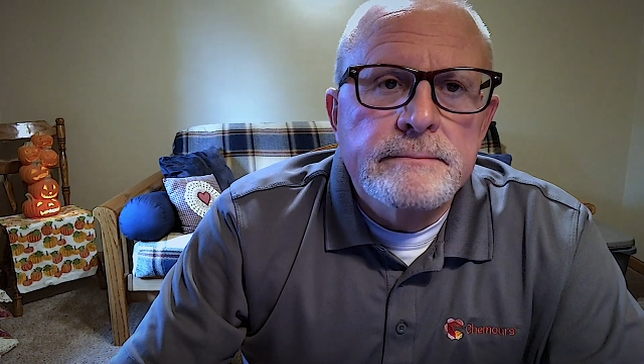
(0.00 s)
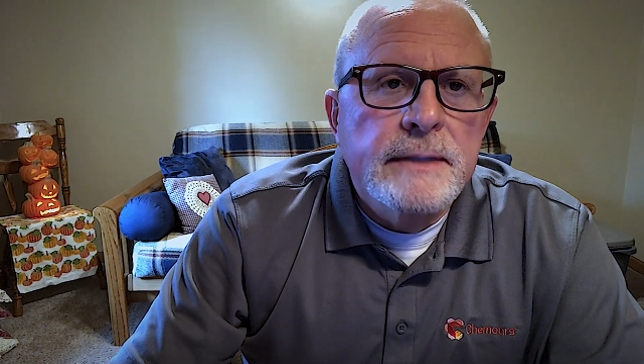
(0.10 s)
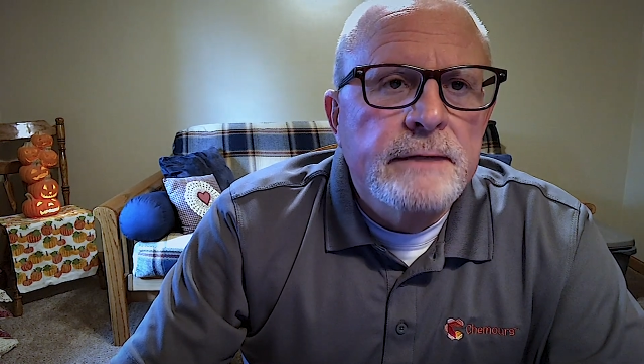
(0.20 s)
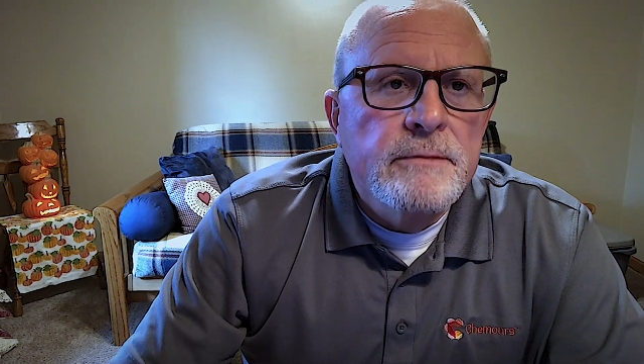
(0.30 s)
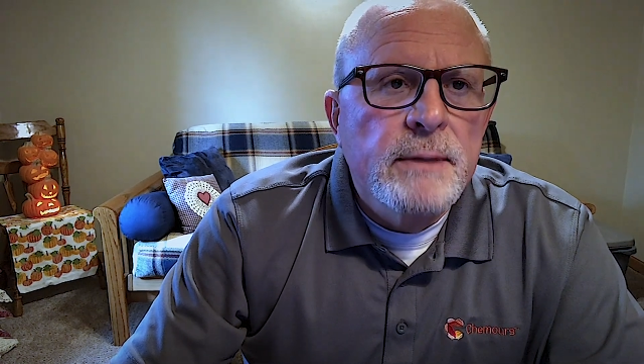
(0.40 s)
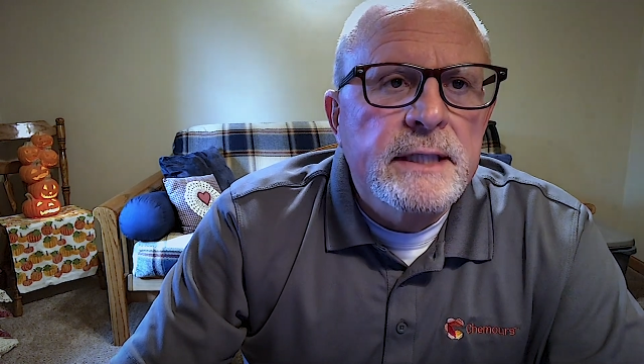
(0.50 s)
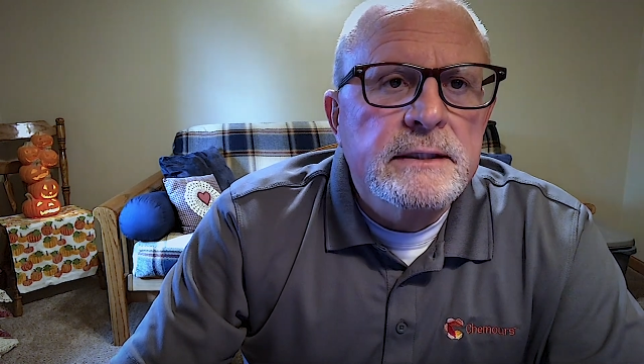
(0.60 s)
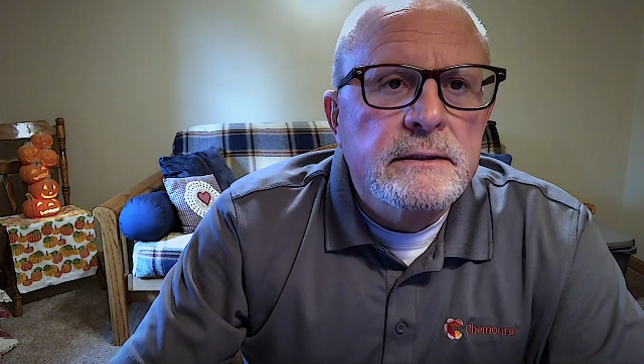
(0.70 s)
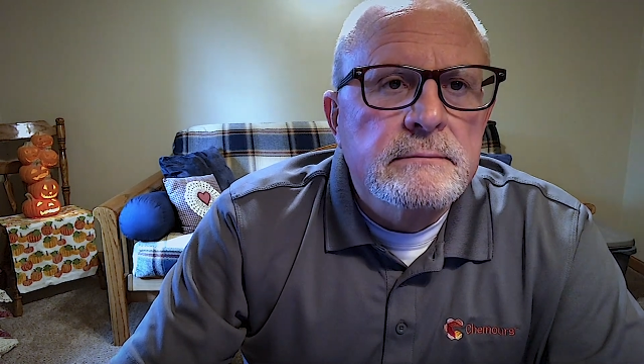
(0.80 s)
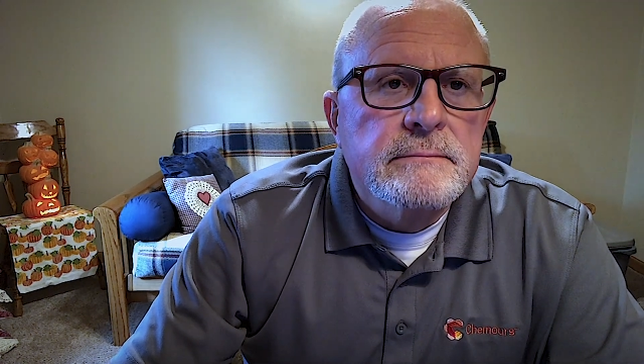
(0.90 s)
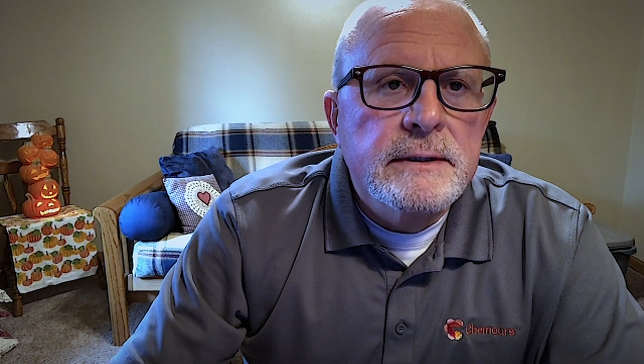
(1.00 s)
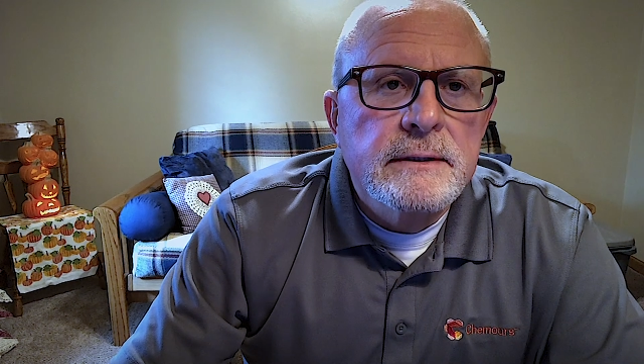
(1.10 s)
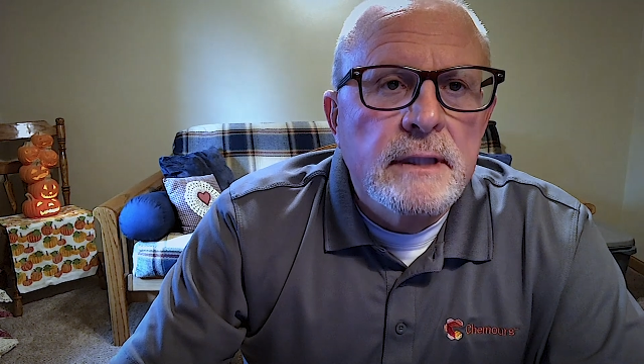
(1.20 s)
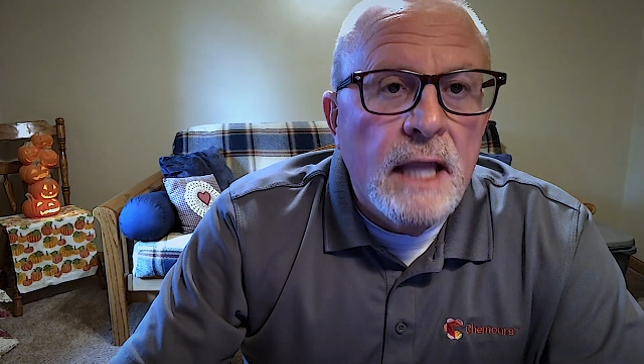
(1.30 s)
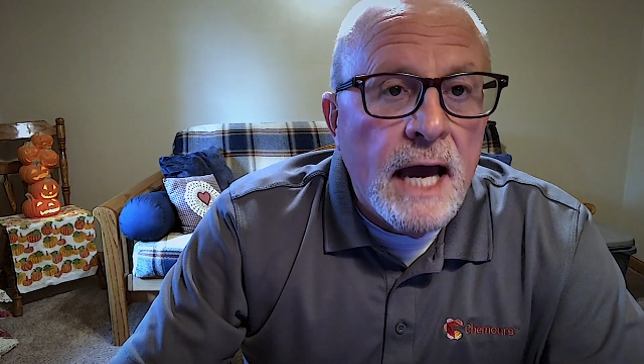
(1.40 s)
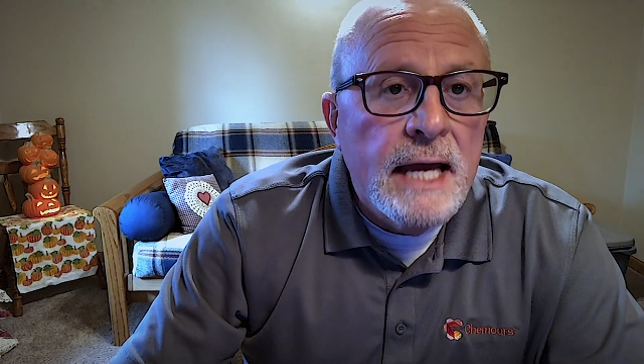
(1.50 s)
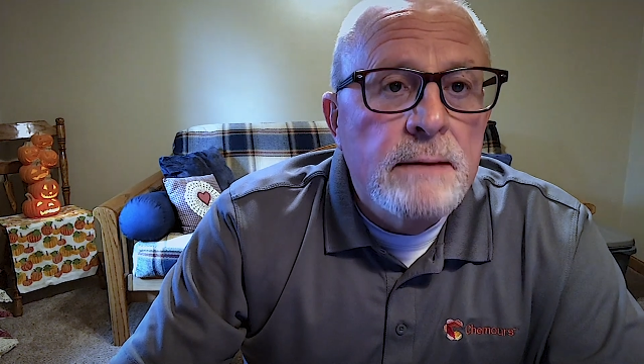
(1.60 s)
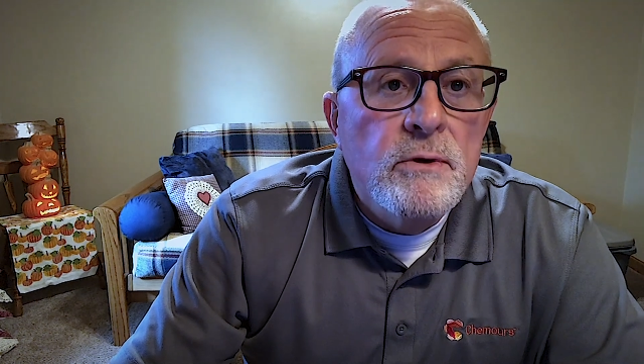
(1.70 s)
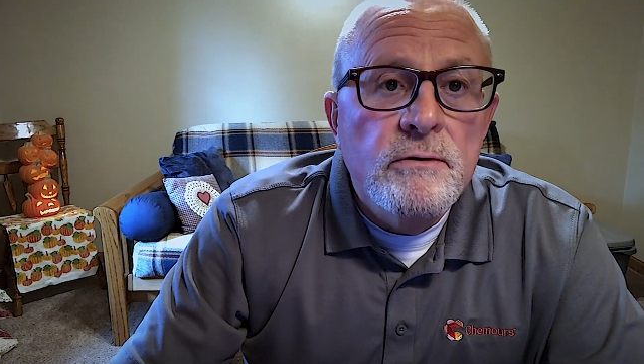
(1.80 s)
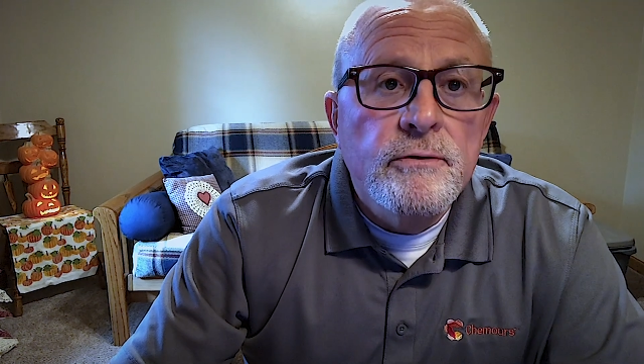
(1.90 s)
Everybody's
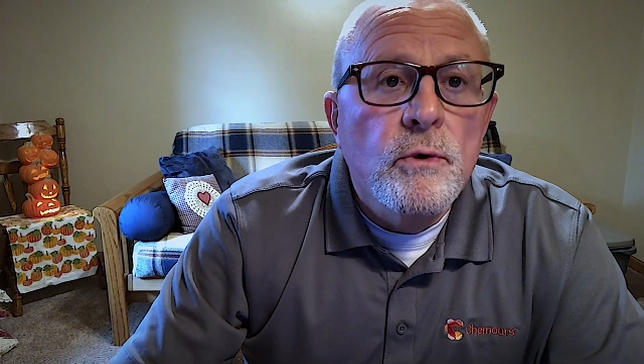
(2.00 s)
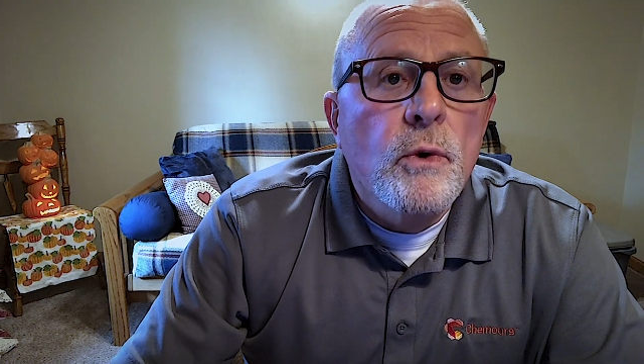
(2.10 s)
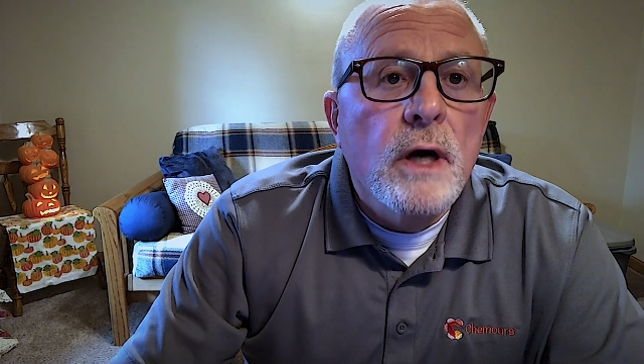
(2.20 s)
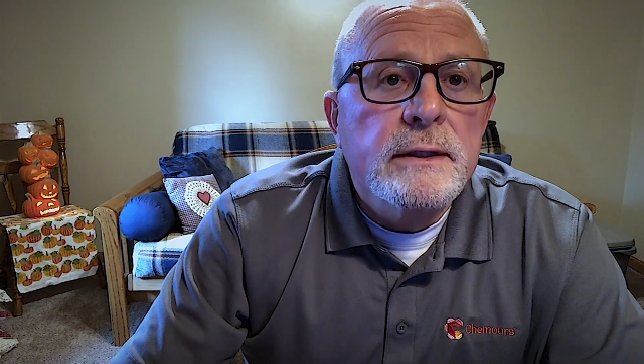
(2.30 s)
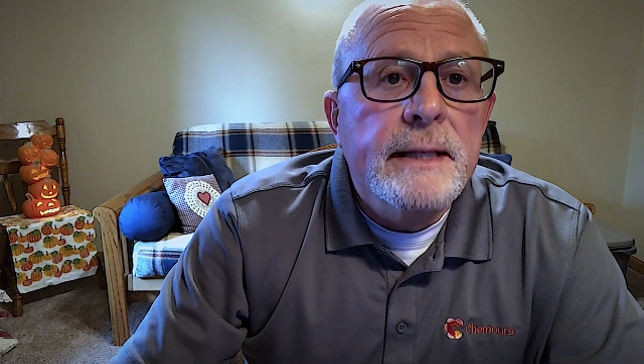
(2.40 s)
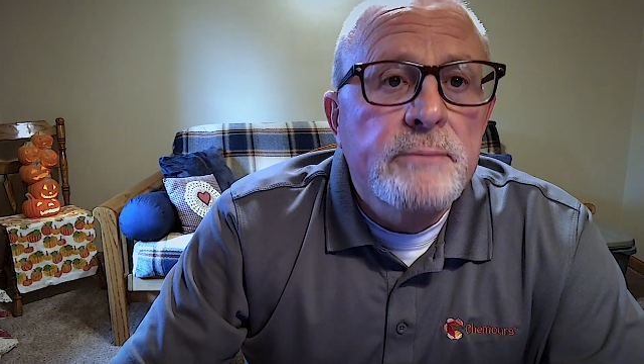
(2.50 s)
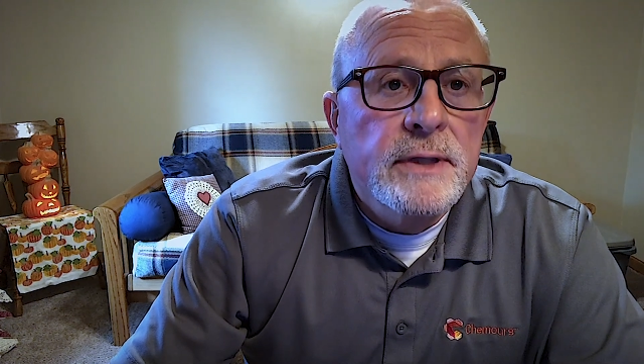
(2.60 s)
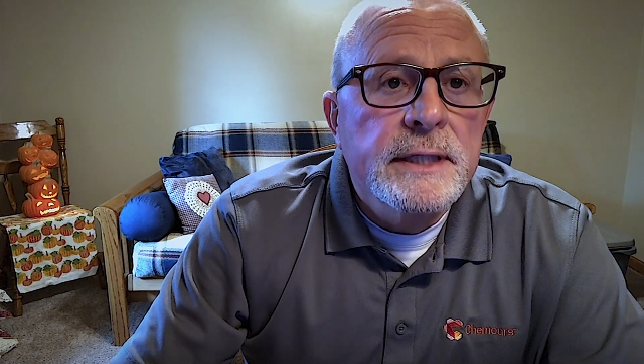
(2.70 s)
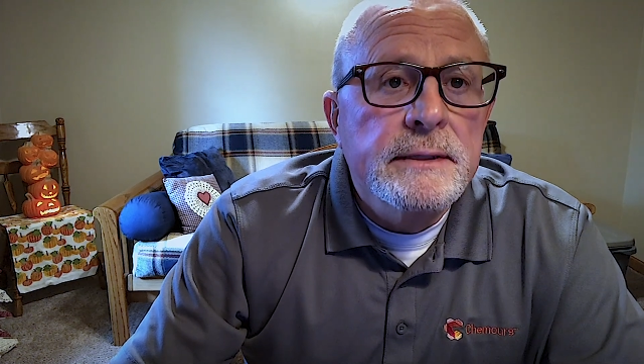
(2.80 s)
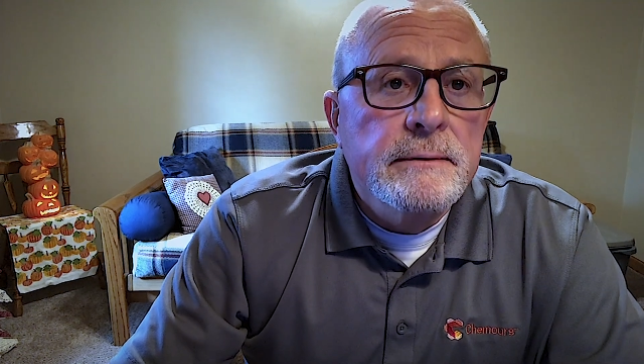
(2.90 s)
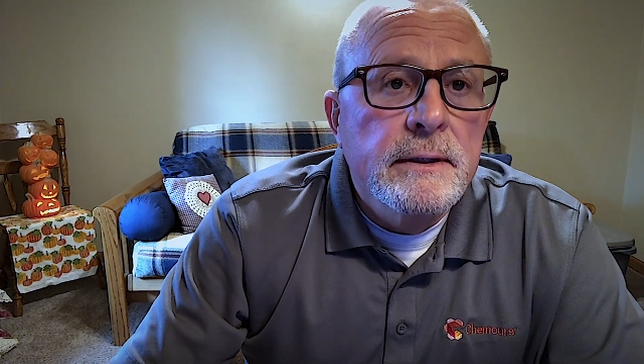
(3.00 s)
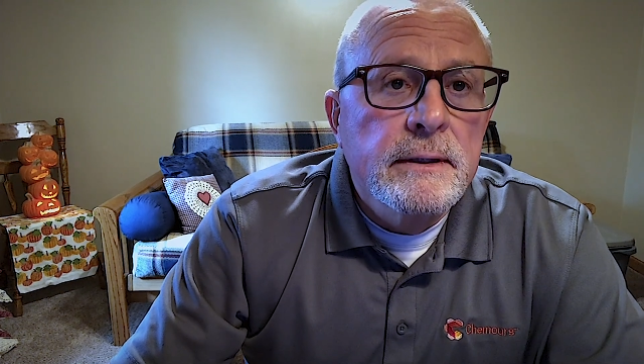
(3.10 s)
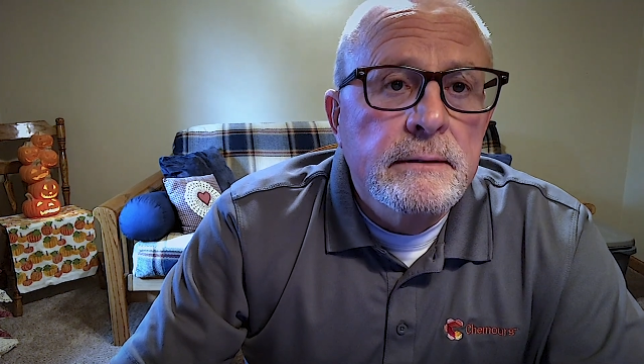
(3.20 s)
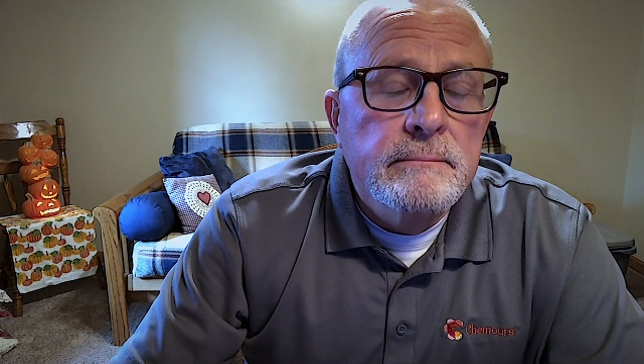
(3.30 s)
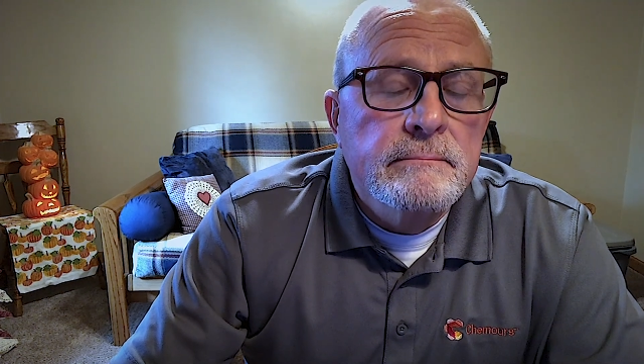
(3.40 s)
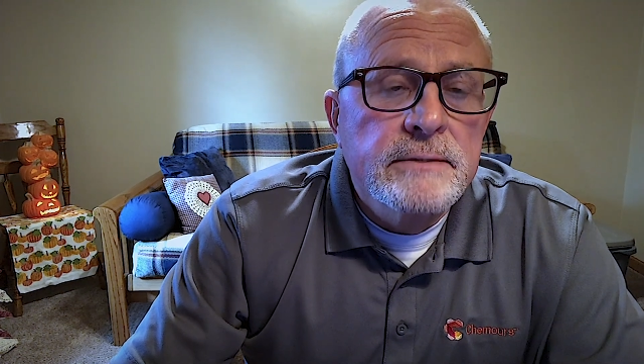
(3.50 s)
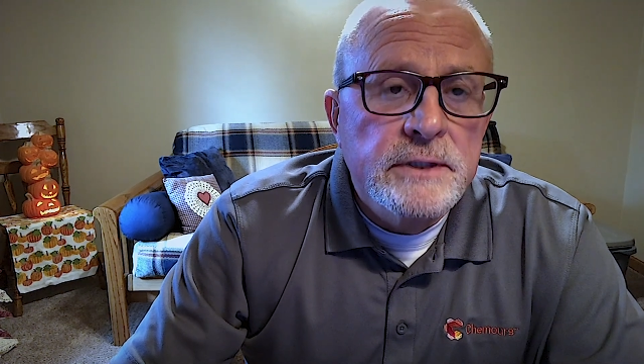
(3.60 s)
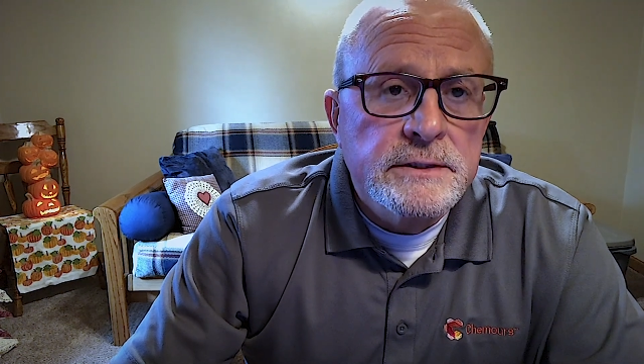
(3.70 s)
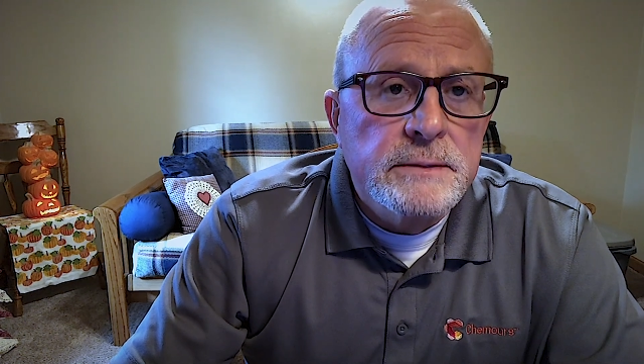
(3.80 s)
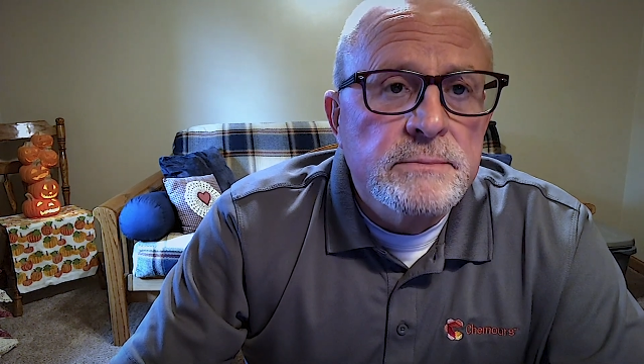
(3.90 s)
liable for what they put in
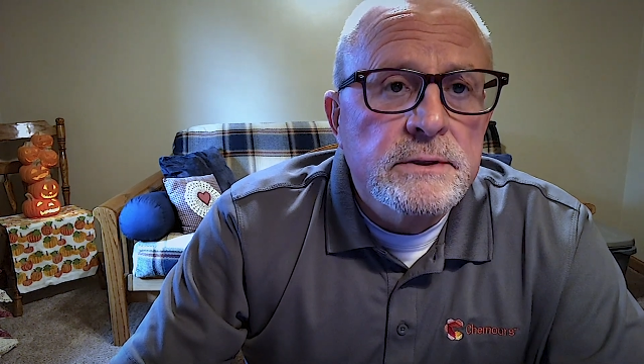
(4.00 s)
systems.